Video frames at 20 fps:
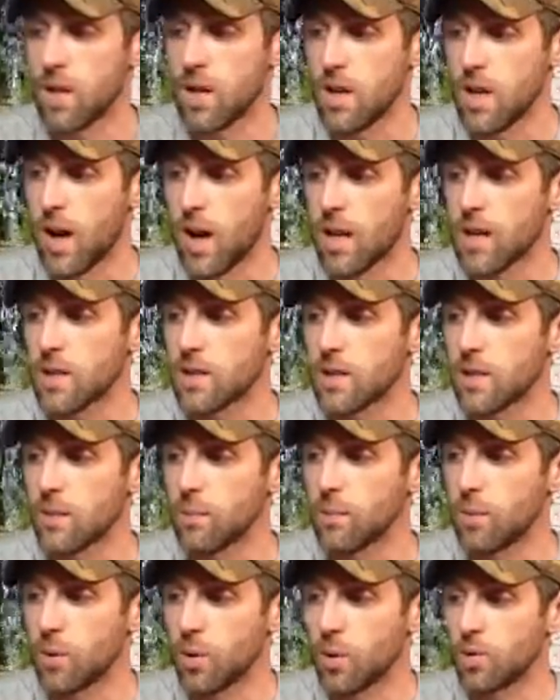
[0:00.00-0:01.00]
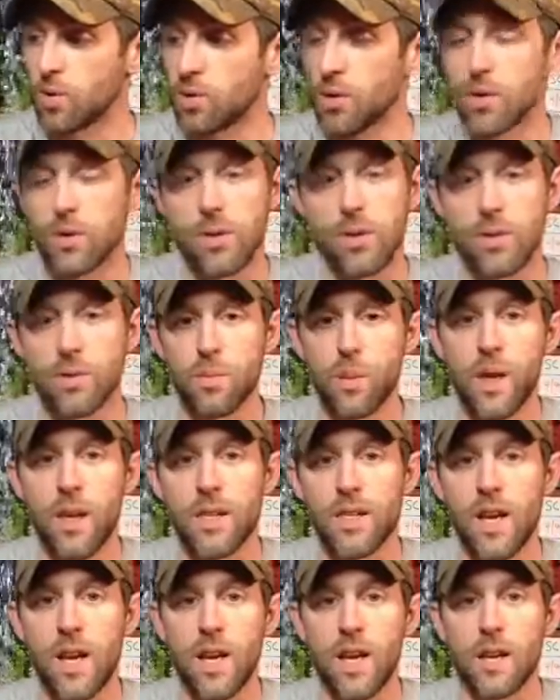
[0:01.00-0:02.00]
nice, beautiful display
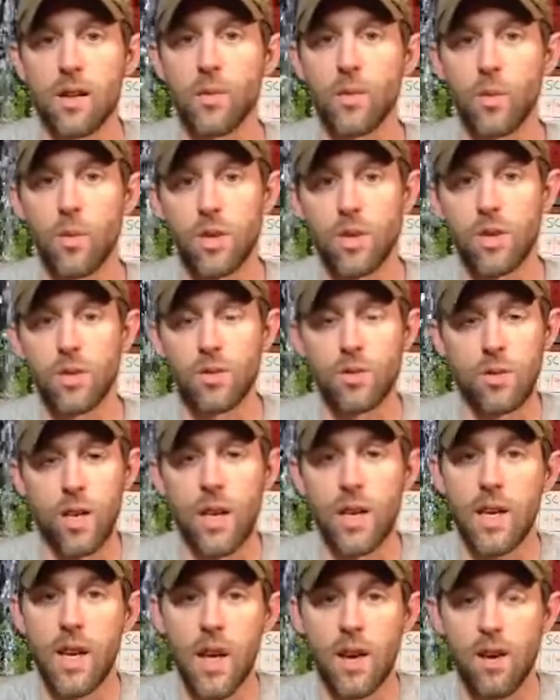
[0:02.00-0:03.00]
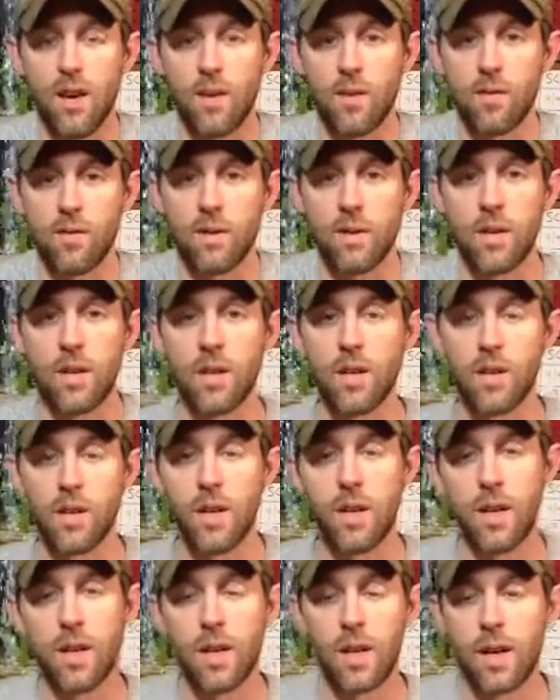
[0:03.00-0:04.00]
tank, which you take care of.
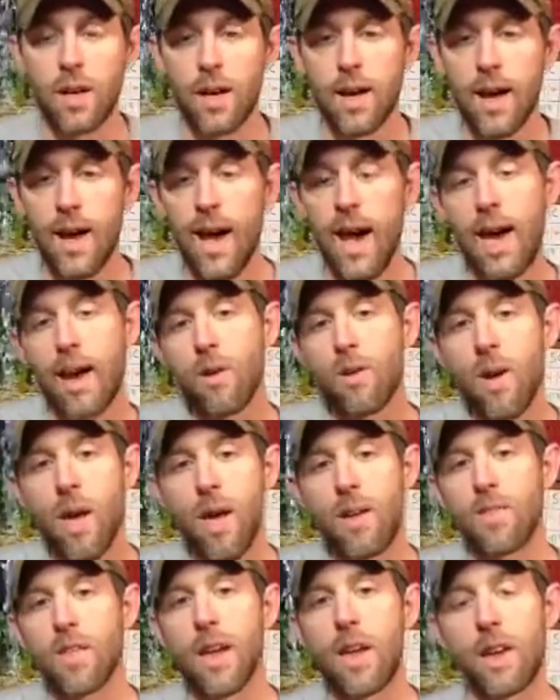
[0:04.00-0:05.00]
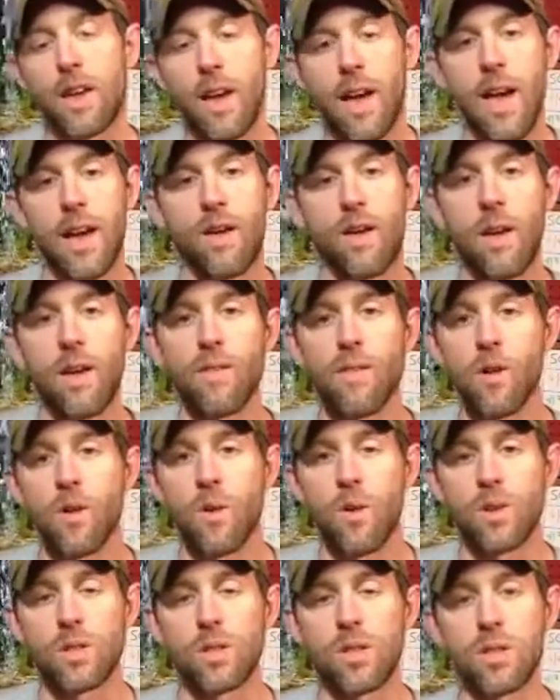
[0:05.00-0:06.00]
I don't have that. I don't have a
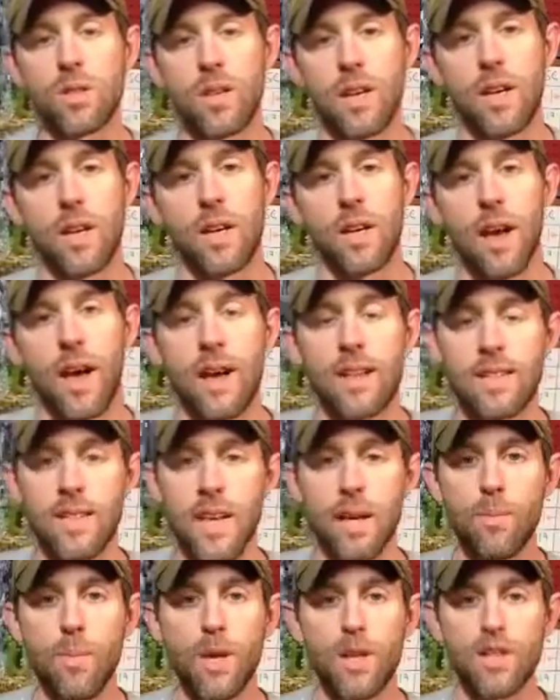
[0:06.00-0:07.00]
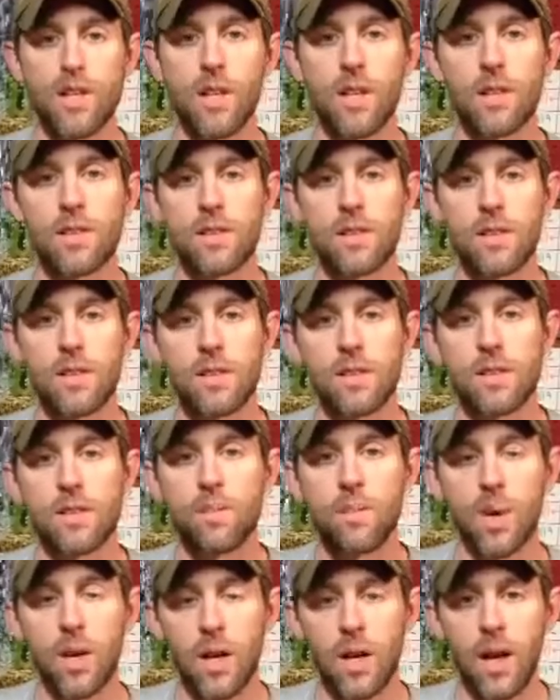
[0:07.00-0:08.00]
quarantine tank. I take my chances,
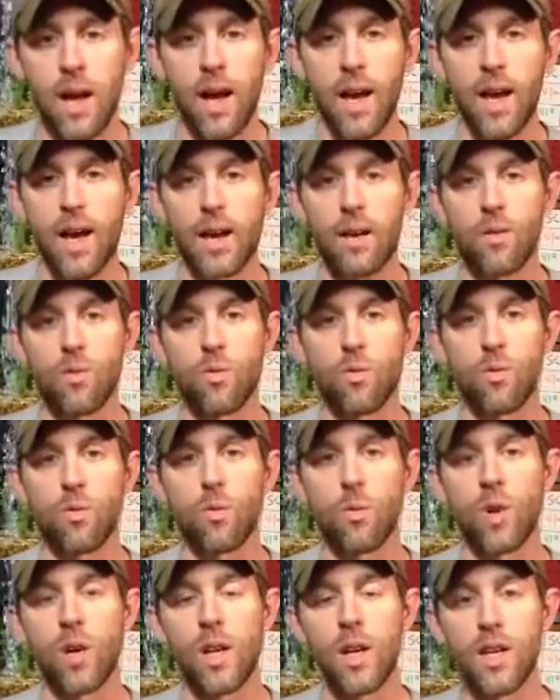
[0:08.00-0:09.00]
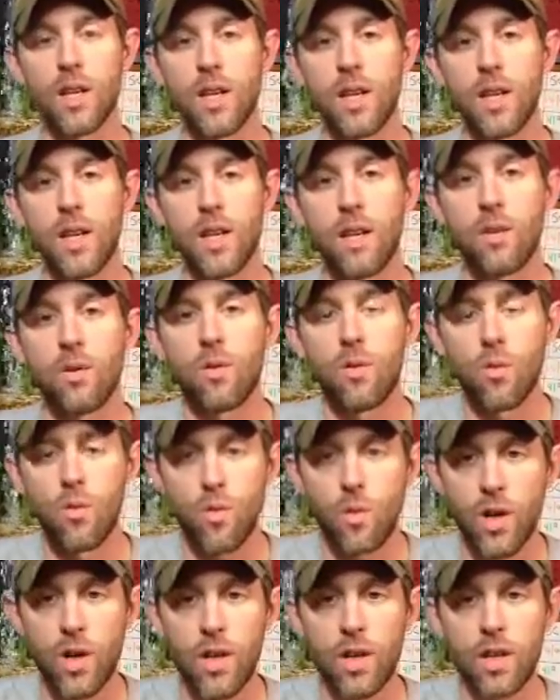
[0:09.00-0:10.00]
but I really,
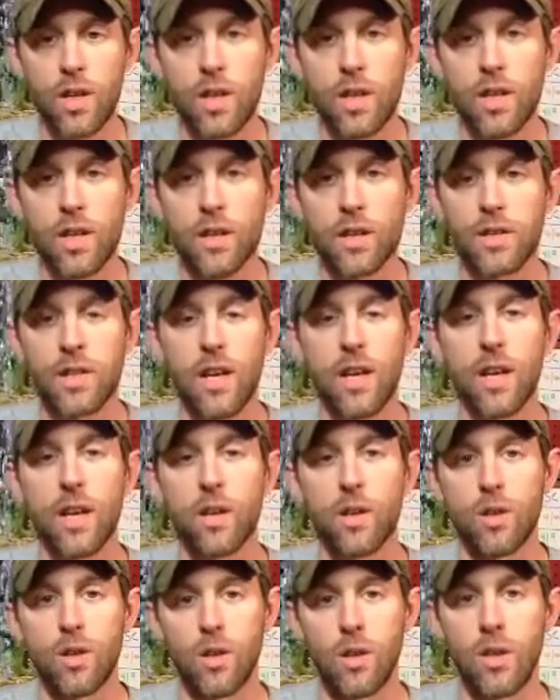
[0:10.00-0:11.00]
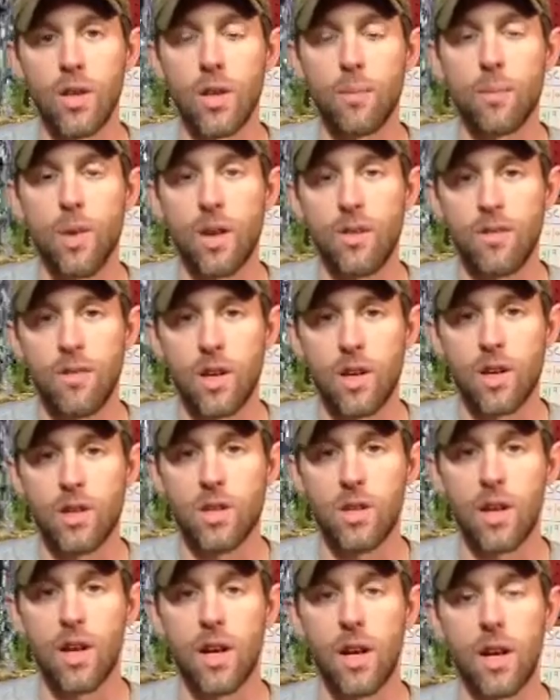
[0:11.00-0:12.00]
really take a good look at my fish.
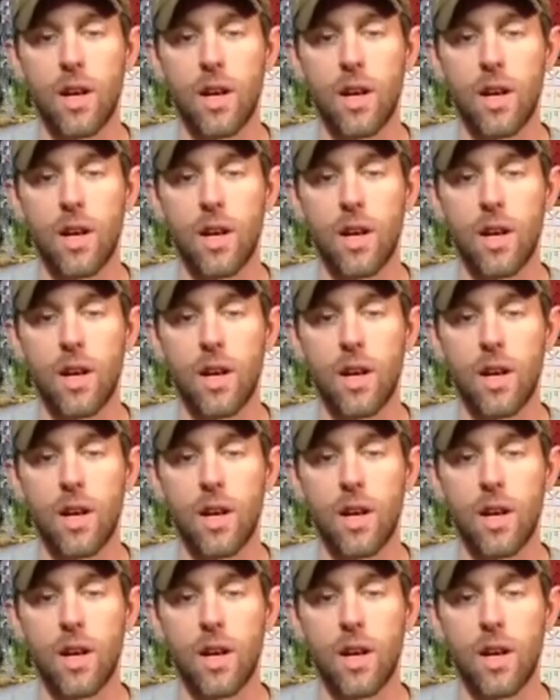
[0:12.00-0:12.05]
And